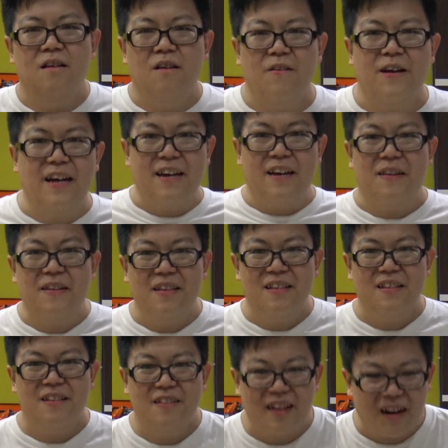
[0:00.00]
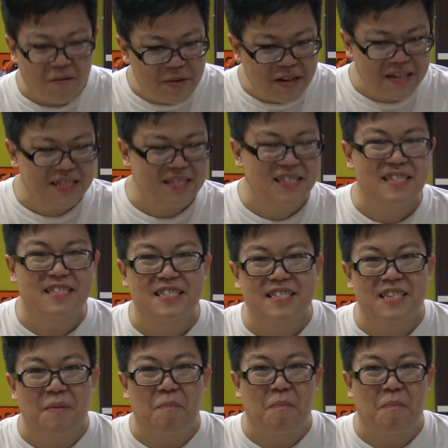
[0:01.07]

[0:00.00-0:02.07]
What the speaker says: Okay, now because this is